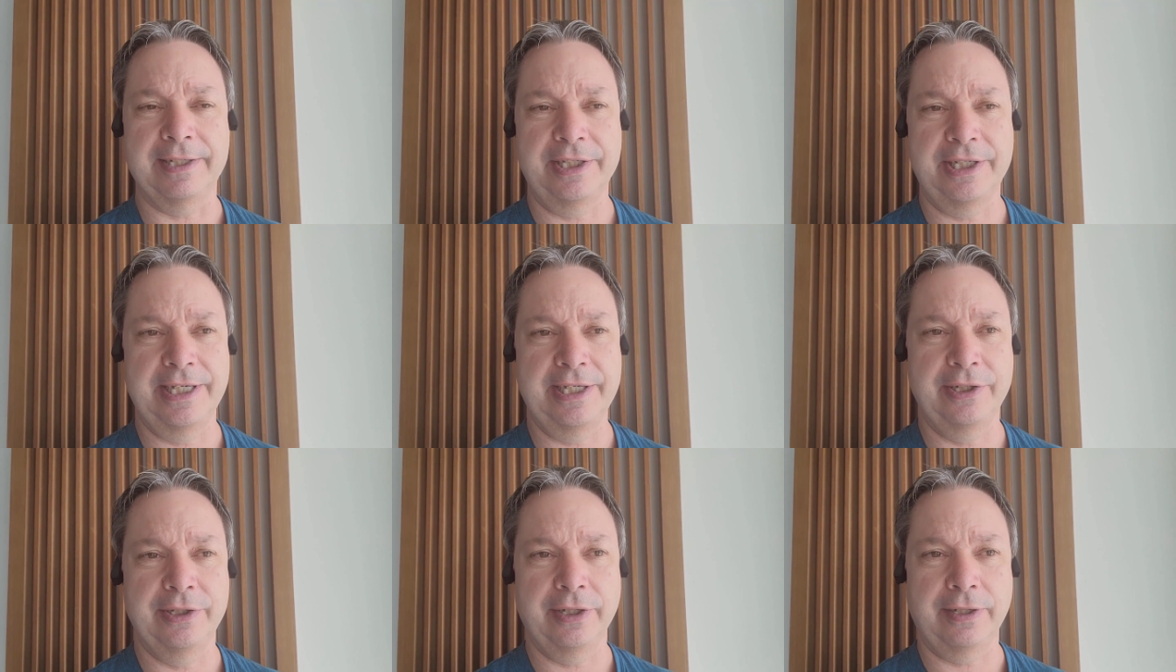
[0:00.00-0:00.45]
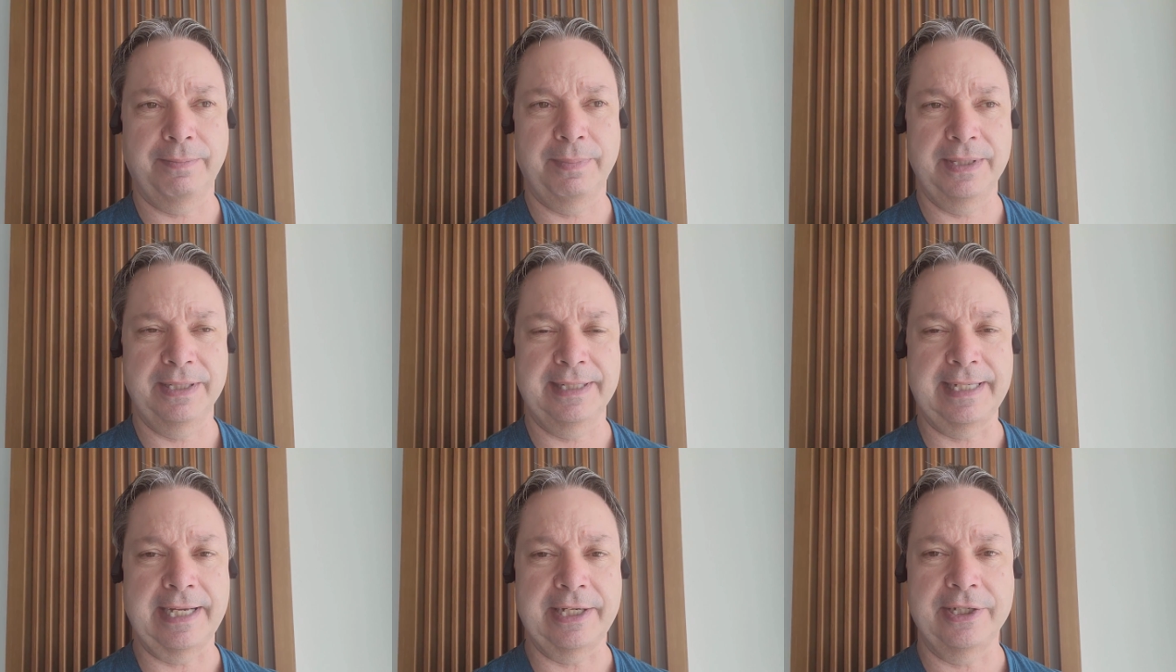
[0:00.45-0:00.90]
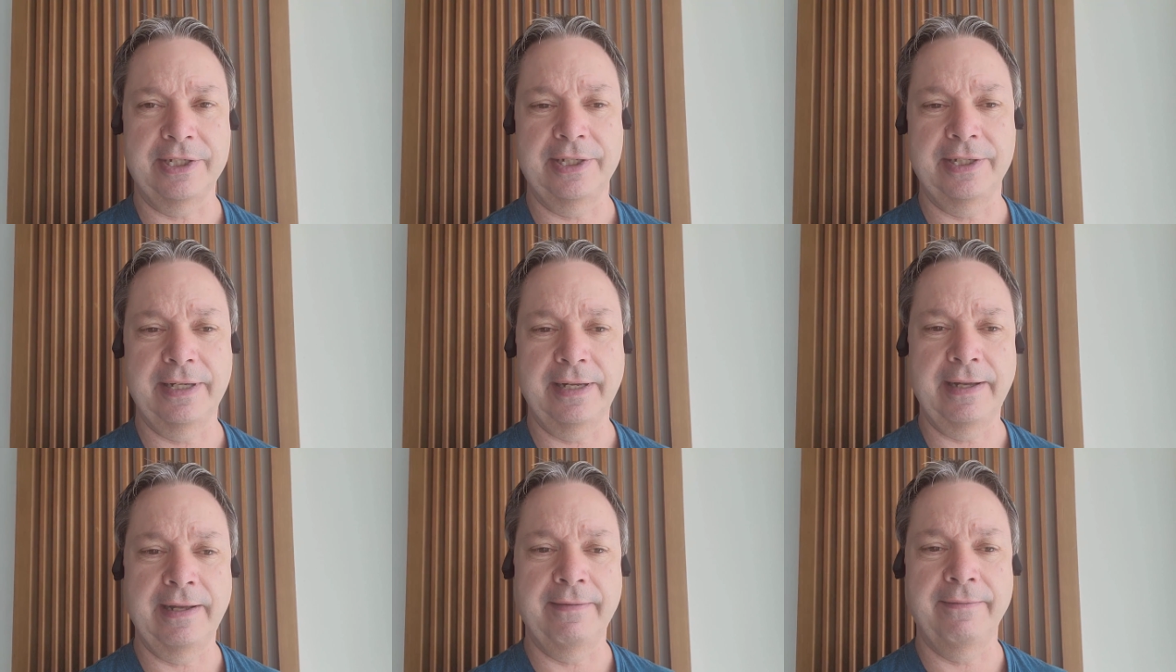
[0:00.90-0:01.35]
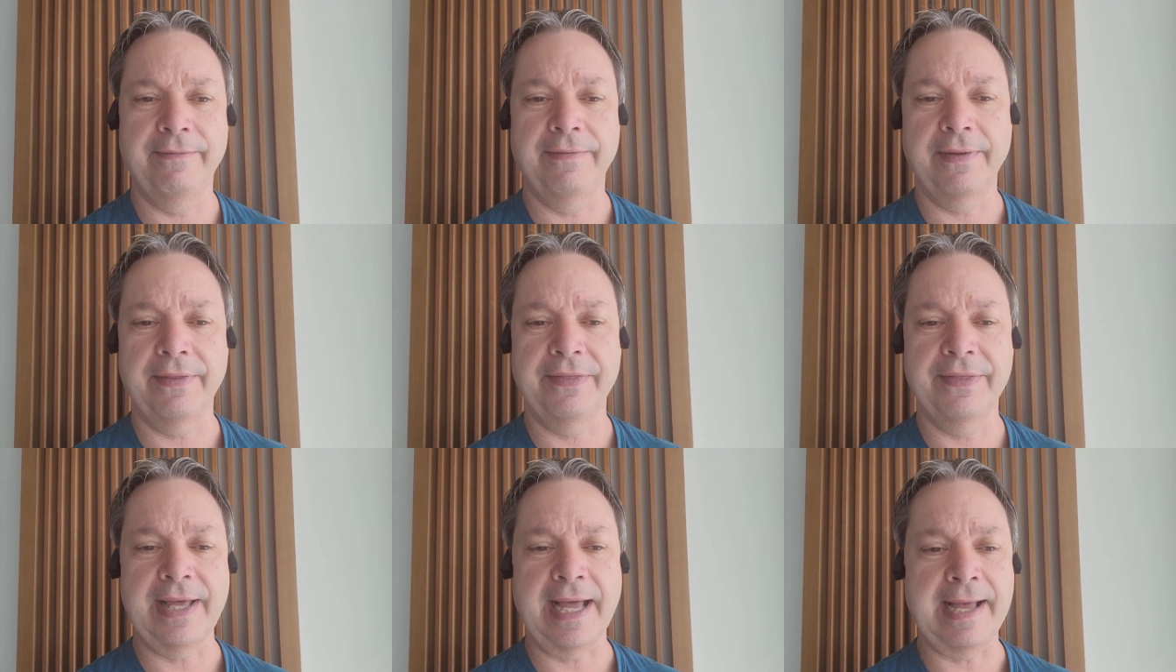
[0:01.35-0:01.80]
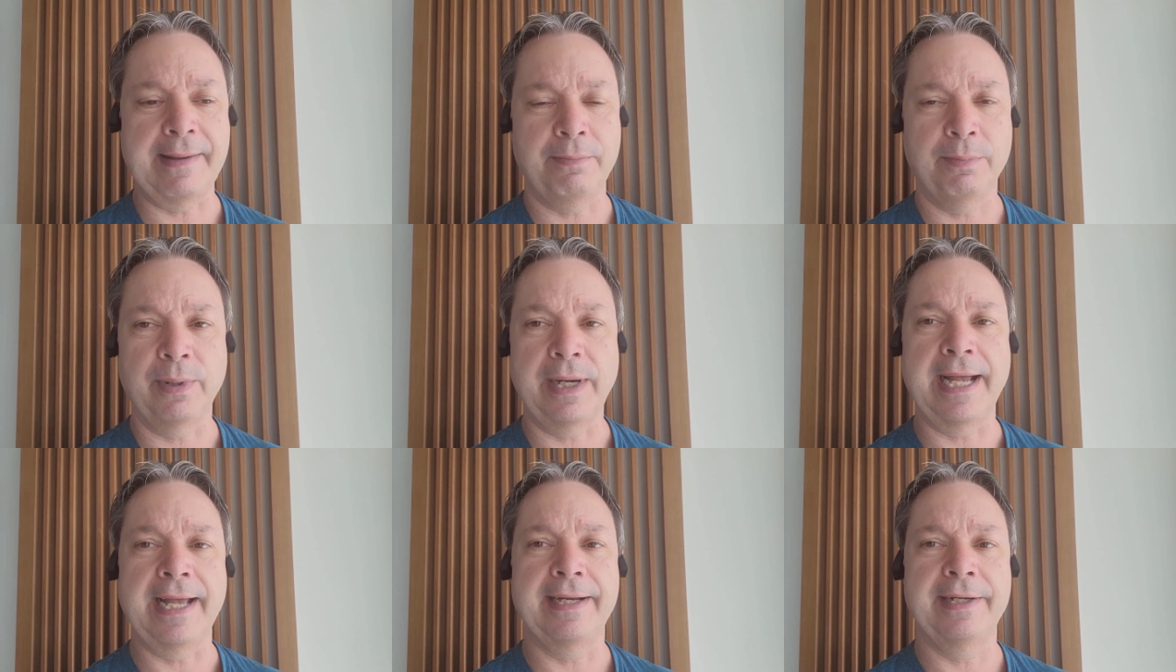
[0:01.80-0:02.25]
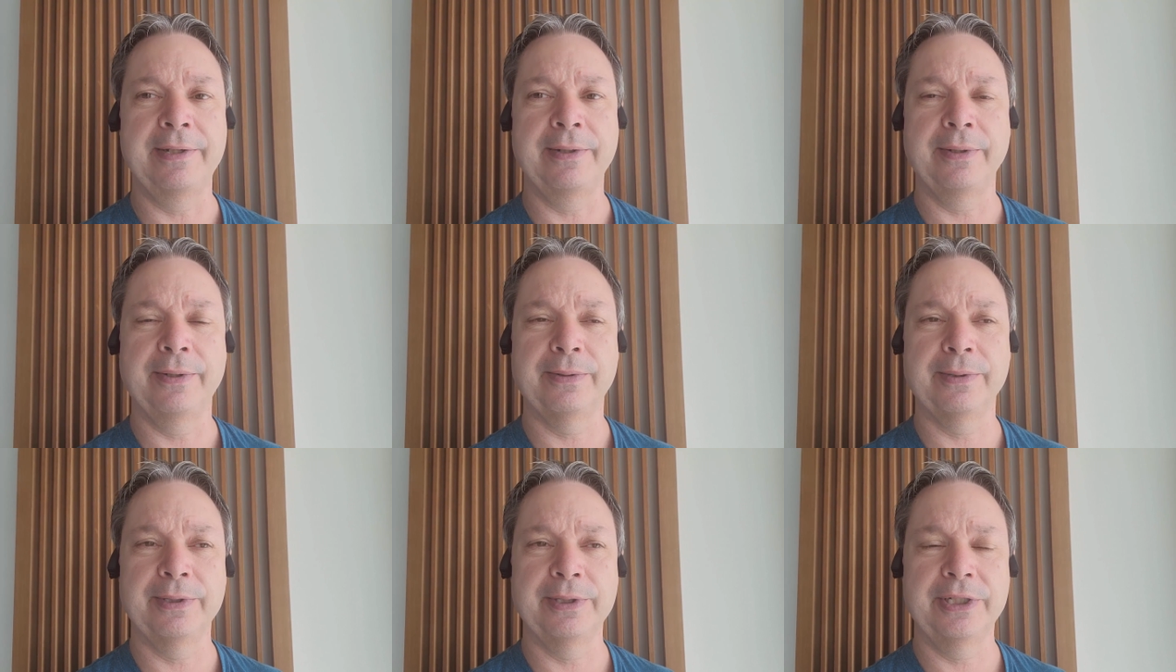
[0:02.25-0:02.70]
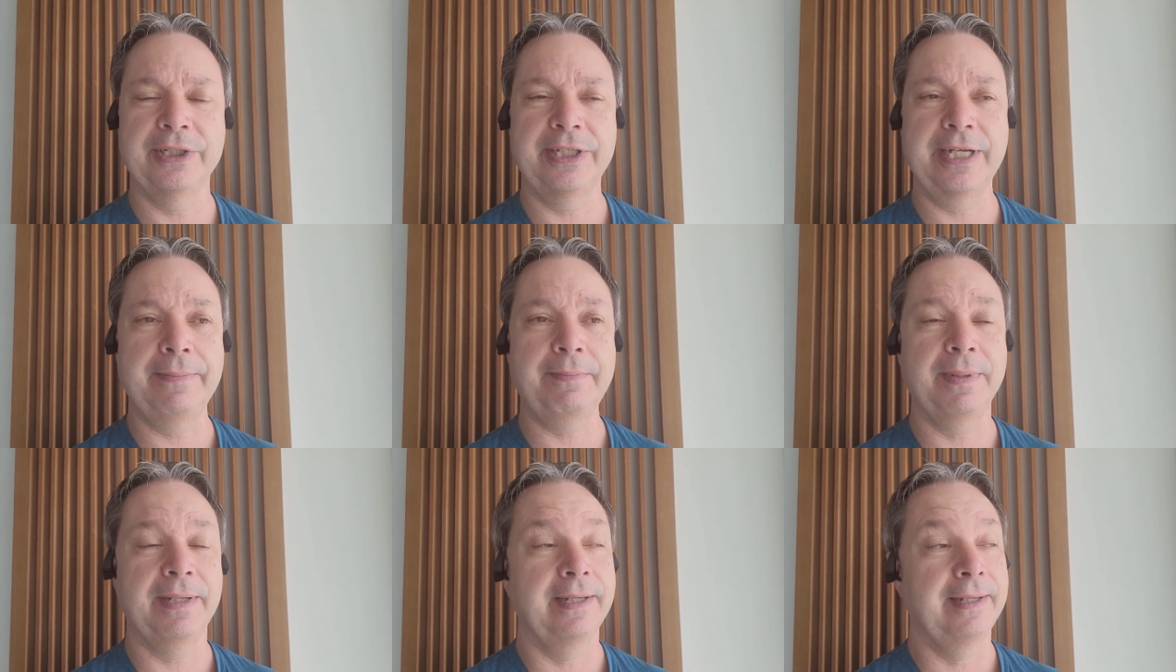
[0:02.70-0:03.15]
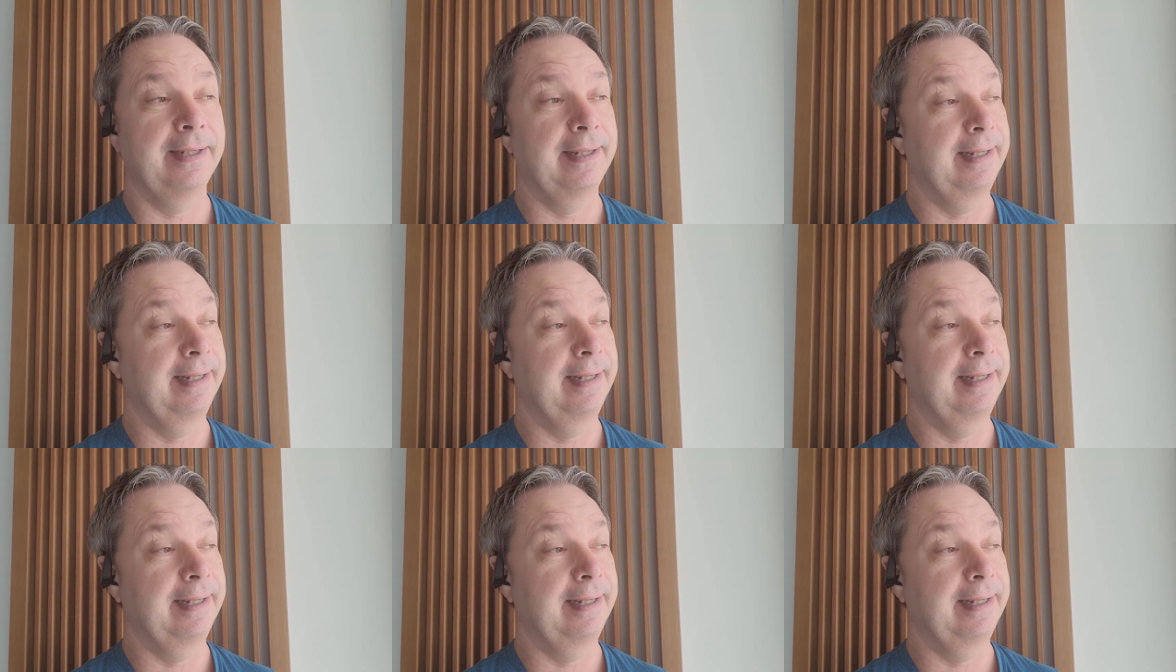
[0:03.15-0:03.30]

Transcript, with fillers: She took possession of that brand new cruise ship.